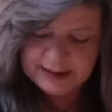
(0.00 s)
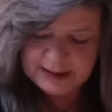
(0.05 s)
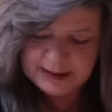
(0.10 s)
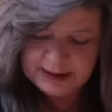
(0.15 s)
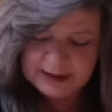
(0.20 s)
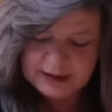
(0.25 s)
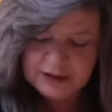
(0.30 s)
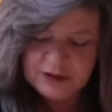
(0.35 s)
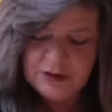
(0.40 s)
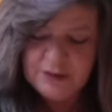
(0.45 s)

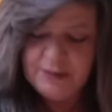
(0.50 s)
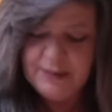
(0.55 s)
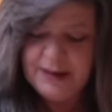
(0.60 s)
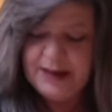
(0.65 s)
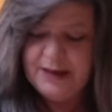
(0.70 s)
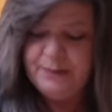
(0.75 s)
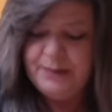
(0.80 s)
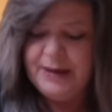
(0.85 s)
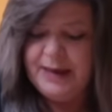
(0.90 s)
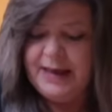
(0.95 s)
You may
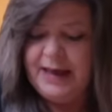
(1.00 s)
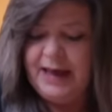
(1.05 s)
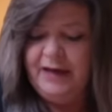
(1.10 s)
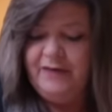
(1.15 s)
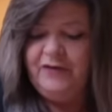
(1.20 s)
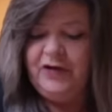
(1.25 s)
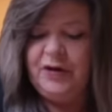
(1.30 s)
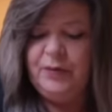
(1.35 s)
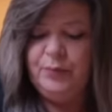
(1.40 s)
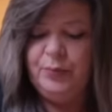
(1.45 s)
be
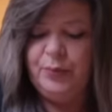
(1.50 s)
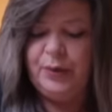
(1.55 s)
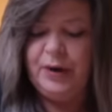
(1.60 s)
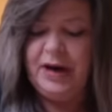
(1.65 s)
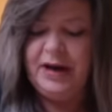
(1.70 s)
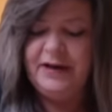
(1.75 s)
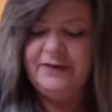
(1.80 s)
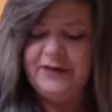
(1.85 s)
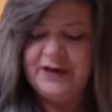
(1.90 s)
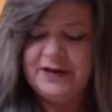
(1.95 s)
having
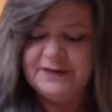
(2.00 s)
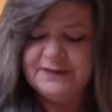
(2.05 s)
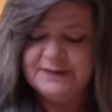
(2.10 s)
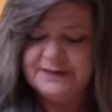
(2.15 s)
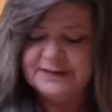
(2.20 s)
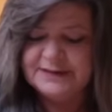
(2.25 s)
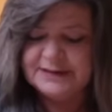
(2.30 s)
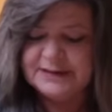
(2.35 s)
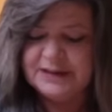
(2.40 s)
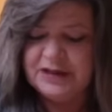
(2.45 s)
private
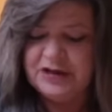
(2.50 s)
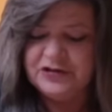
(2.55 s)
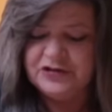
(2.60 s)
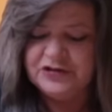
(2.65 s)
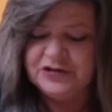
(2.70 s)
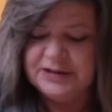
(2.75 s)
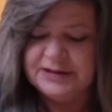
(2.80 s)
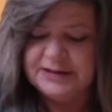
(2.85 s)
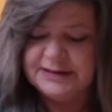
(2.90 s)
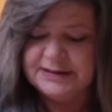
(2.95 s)

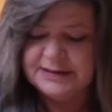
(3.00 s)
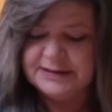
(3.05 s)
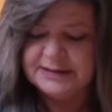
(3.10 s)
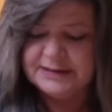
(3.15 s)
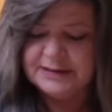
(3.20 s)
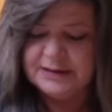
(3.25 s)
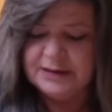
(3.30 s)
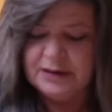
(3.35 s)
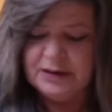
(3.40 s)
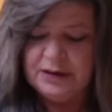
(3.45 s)

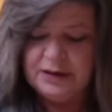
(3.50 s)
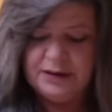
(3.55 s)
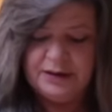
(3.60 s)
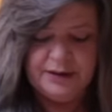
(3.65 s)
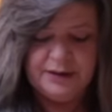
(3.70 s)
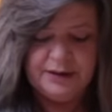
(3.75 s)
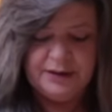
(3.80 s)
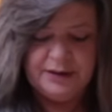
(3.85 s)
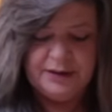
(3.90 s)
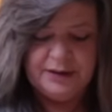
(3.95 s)
discussions
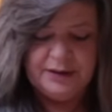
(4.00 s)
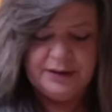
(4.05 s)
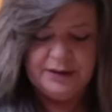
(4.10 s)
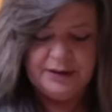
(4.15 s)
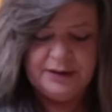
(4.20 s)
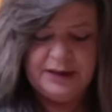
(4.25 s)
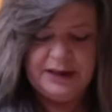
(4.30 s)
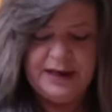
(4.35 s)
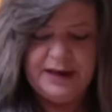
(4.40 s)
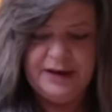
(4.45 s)

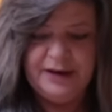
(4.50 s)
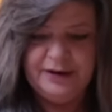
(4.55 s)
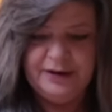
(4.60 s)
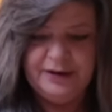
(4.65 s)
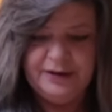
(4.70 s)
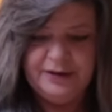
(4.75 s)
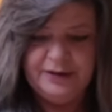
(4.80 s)
here.